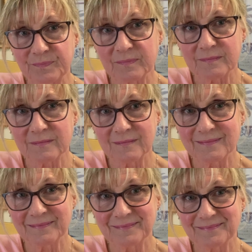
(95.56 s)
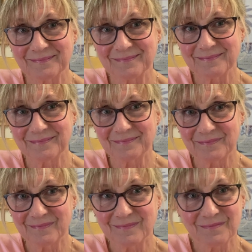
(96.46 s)

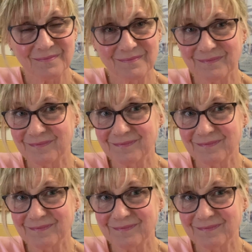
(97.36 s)
[no speech]